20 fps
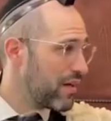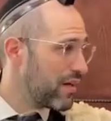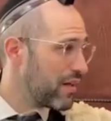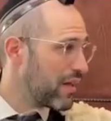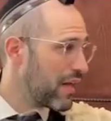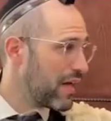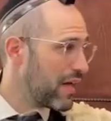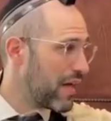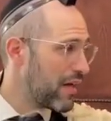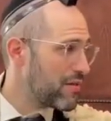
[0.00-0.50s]

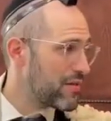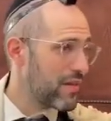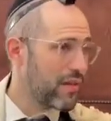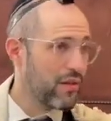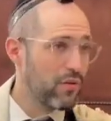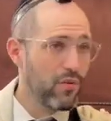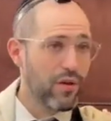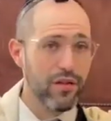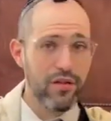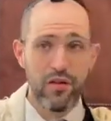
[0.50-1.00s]
light outside
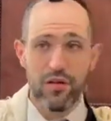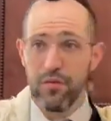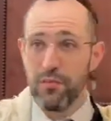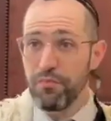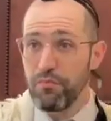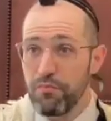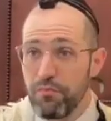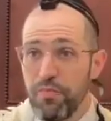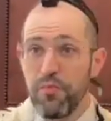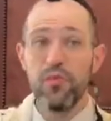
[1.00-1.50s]
the window,
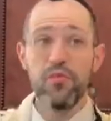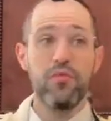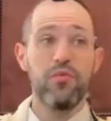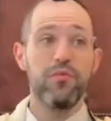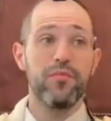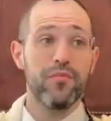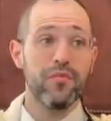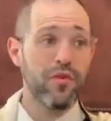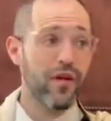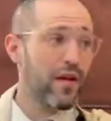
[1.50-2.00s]

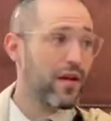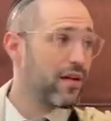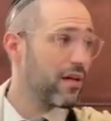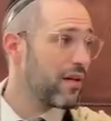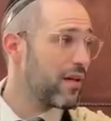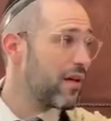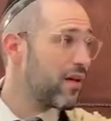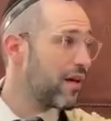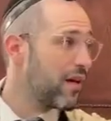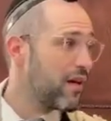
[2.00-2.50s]
boom, right?
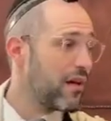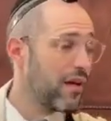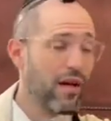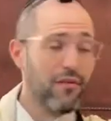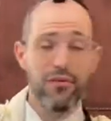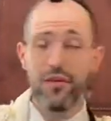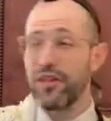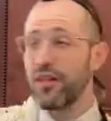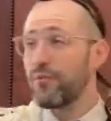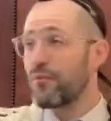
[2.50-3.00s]

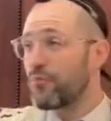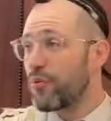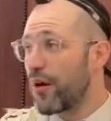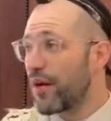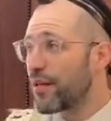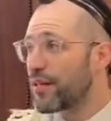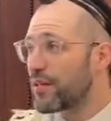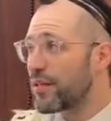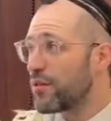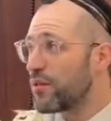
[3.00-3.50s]
Everything
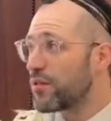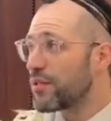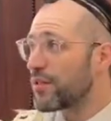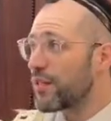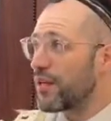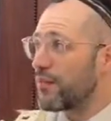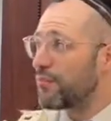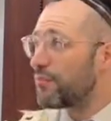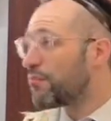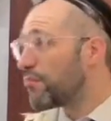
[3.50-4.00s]
breaks loose,
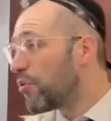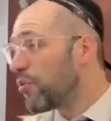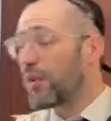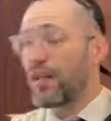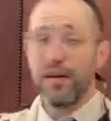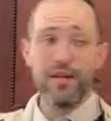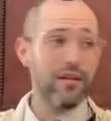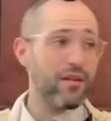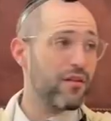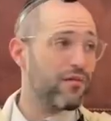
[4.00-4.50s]
time to pull
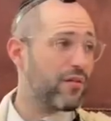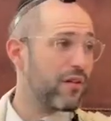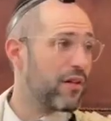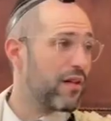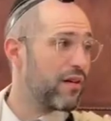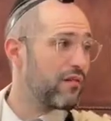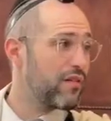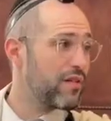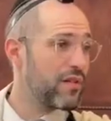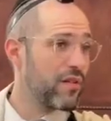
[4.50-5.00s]
out the
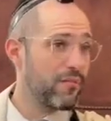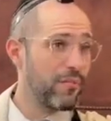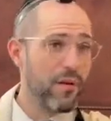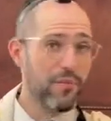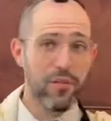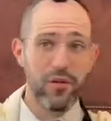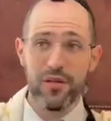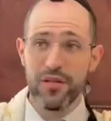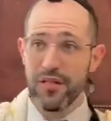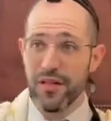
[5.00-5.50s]
tefillin, visit,
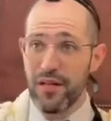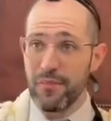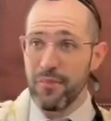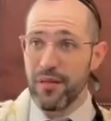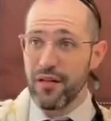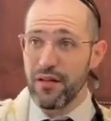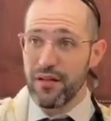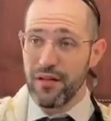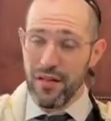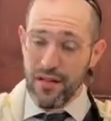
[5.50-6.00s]
people are
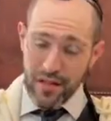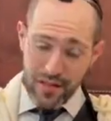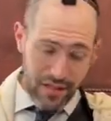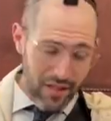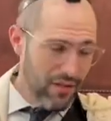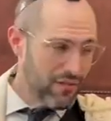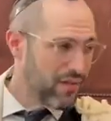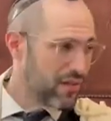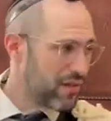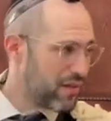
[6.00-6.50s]
sleeping.
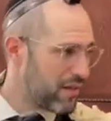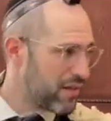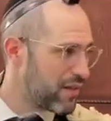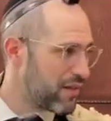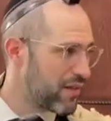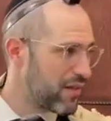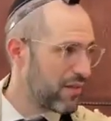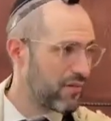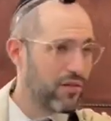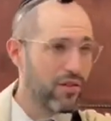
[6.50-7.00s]

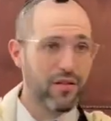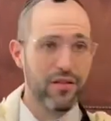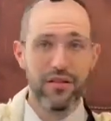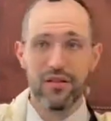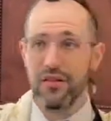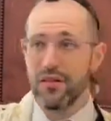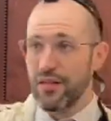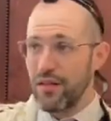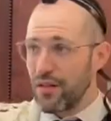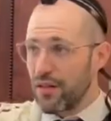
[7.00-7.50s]
You have to
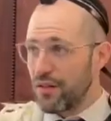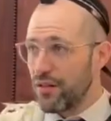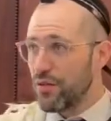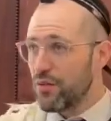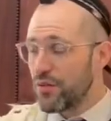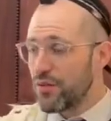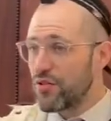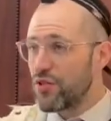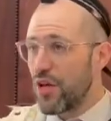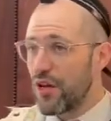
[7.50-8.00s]

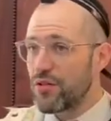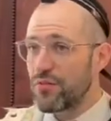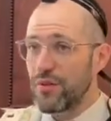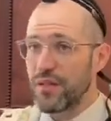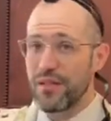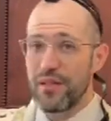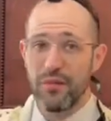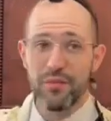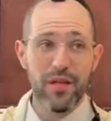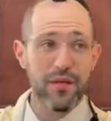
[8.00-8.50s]
use judgment.
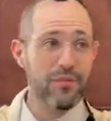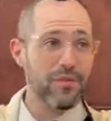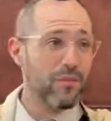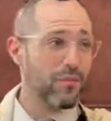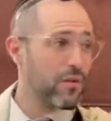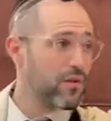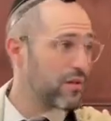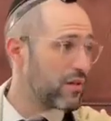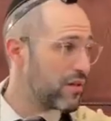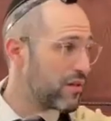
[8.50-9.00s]
Sometimes a
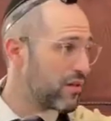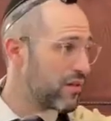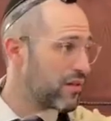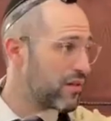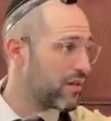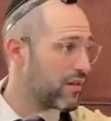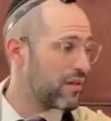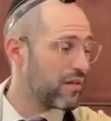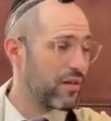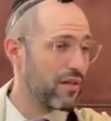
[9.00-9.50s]
person,
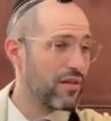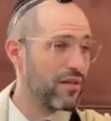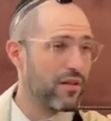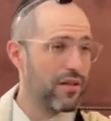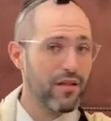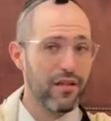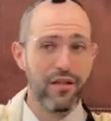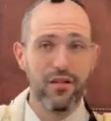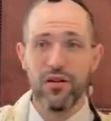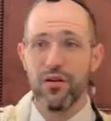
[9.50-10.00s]

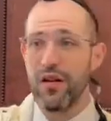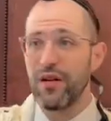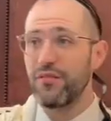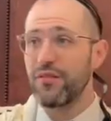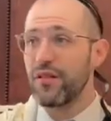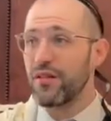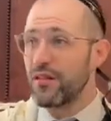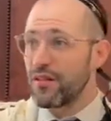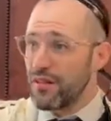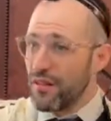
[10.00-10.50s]
you don't have
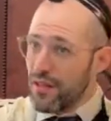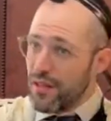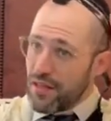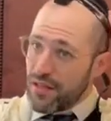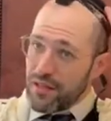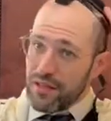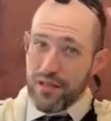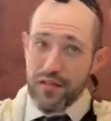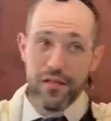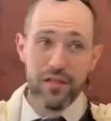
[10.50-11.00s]
to
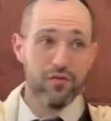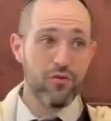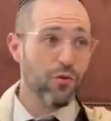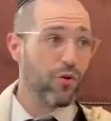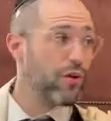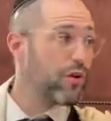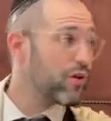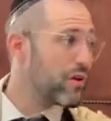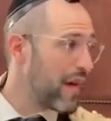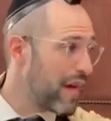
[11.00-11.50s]
destroy
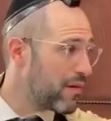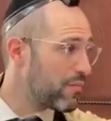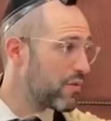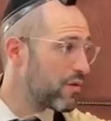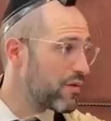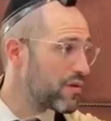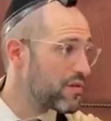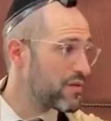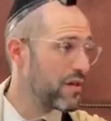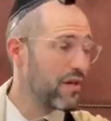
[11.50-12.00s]
your
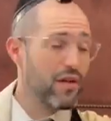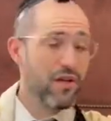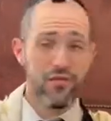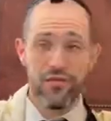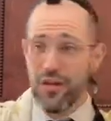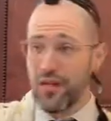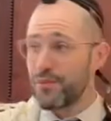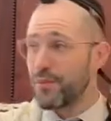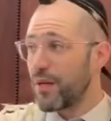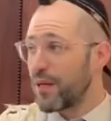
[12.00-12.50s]
neighbors
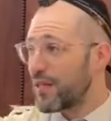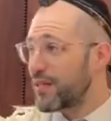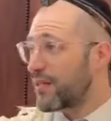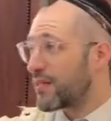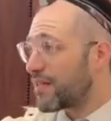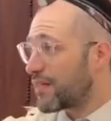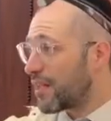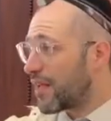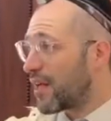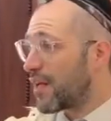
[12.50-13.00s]
just because
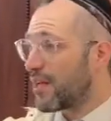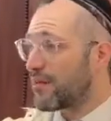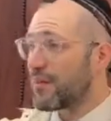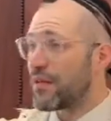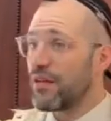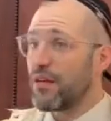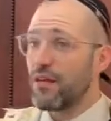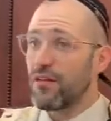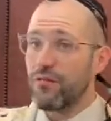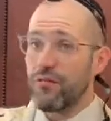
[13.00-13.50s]
it's time
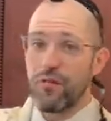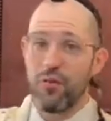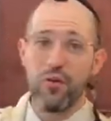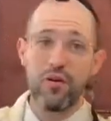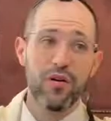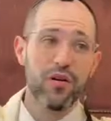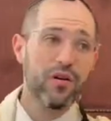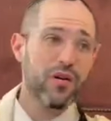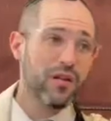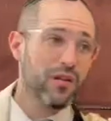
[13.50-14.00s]

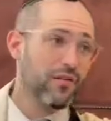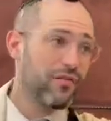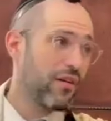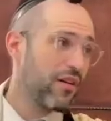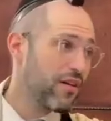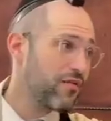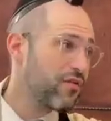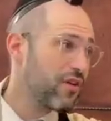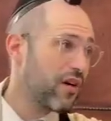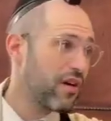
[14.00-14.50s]
for
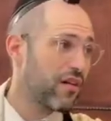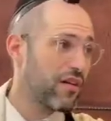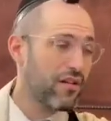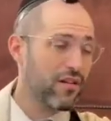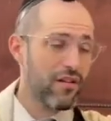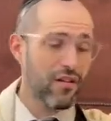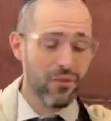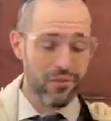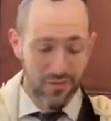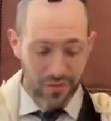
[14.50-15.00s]
tefillat
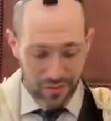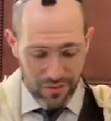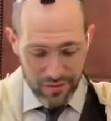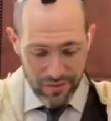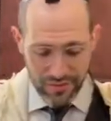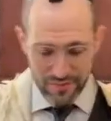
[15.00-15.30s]
shacharit, Yom Tov.